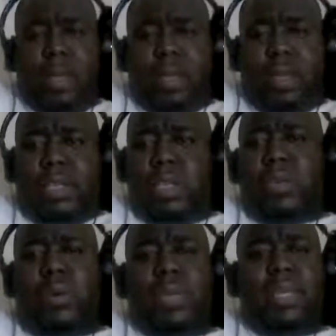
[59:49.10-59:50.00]
these
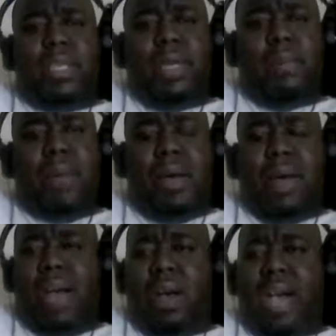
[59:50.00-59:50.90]
stories about
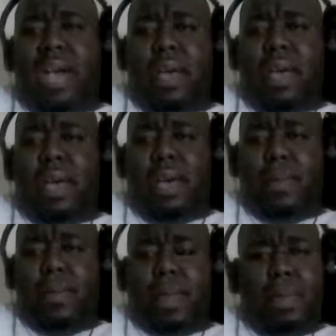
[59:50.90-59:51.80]
how
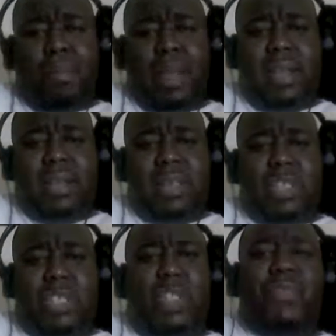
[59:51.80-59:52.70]
about
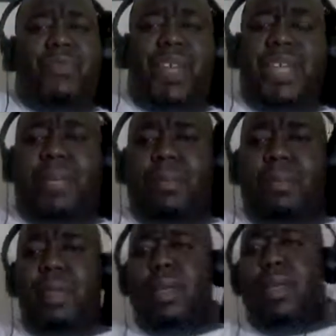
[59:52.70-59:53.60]
this new film
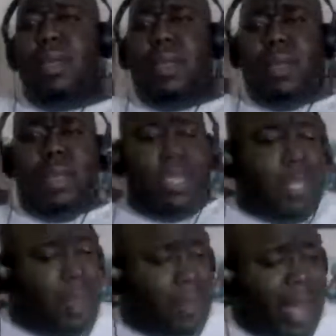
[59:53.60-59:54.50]
that is
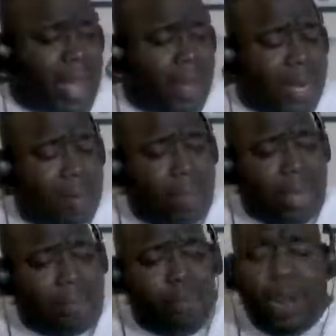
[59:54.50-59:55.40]
coming out
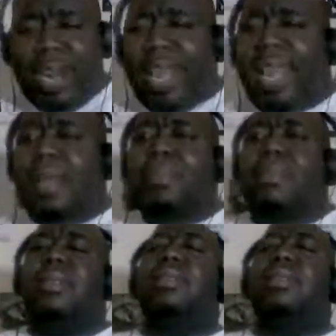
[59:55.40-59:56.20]
about Fred Hampton.